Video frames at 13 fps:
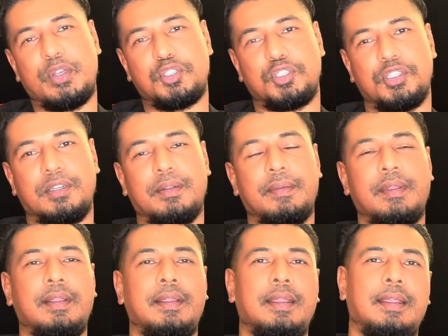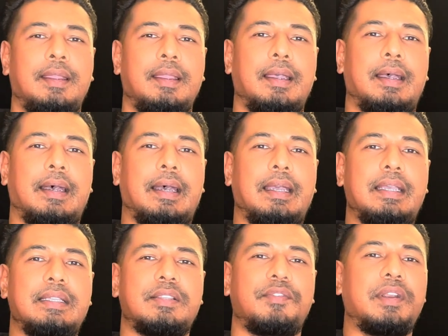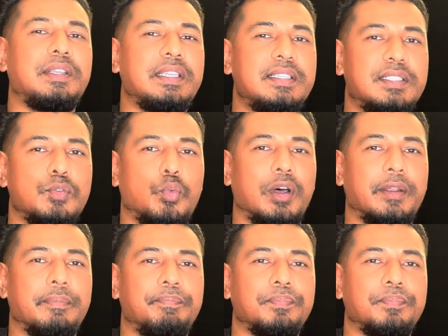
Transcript: first question is a very easy one,